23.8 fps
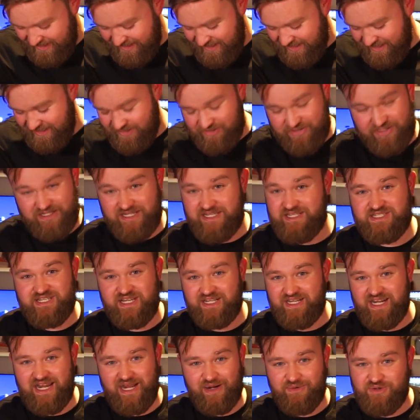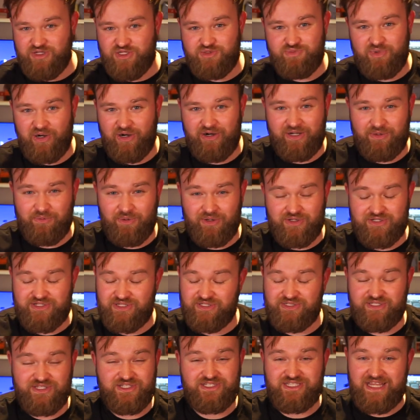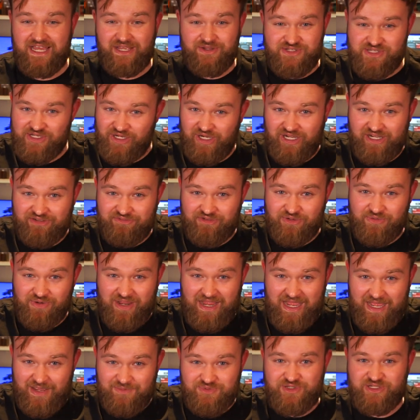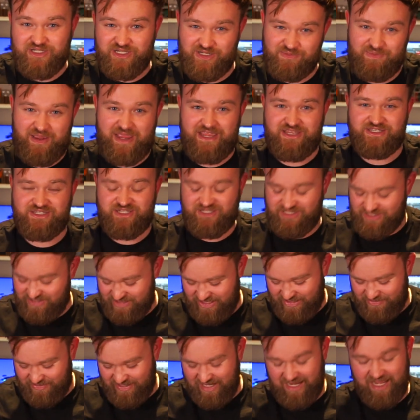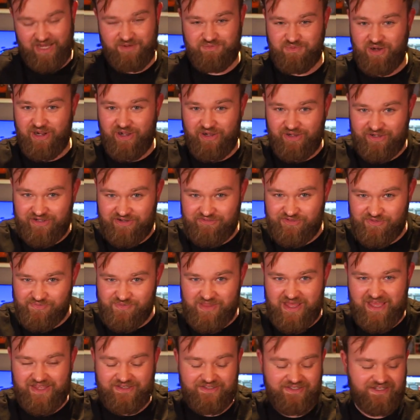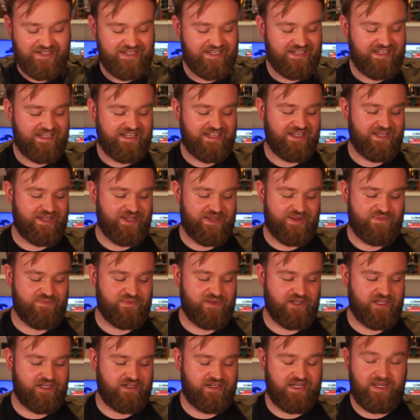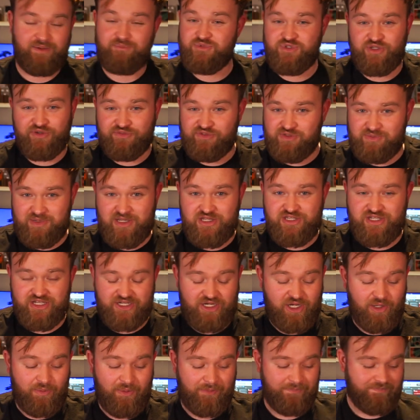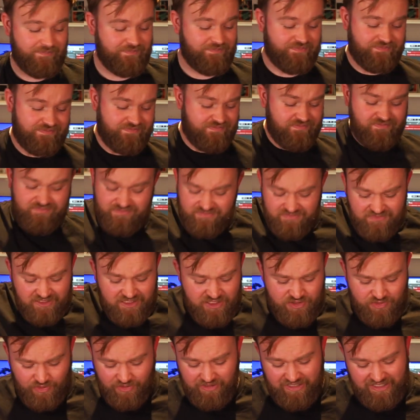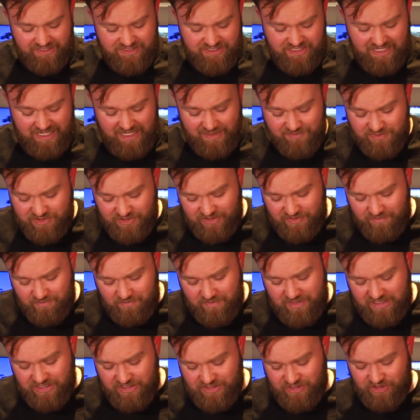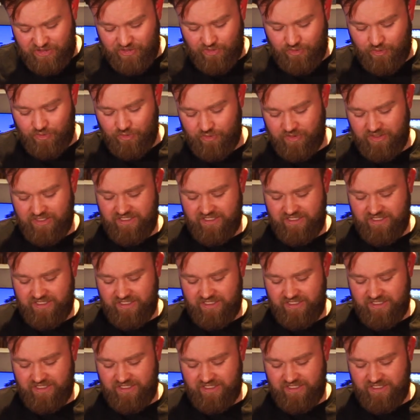and he said how inspiring it was, and the sounds he got out of it were absolutely amazing. So I had my eye on it from then, and I'm chuffed to bits I got one. This one has an absolutely minuscule